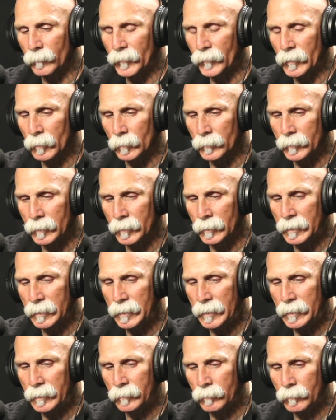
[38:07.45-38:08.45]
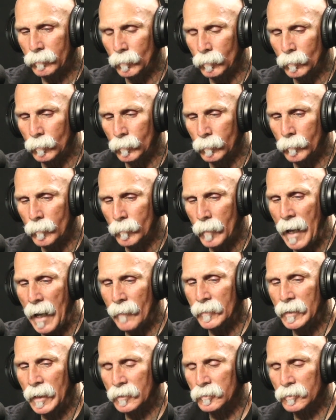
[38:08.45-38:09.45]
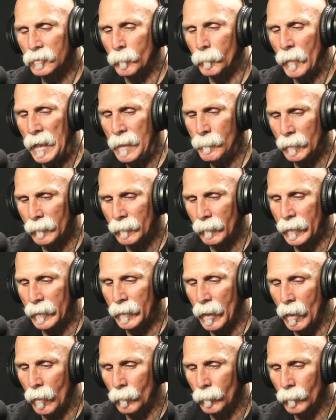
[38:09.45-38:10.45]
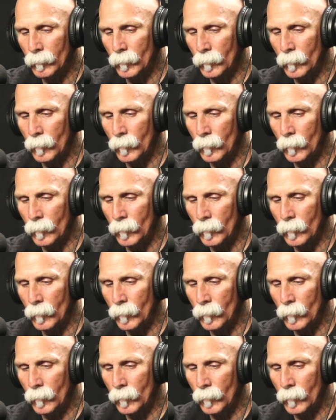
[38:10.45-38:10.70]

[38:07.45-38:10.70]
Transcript: feel the need to have an extra payment right now.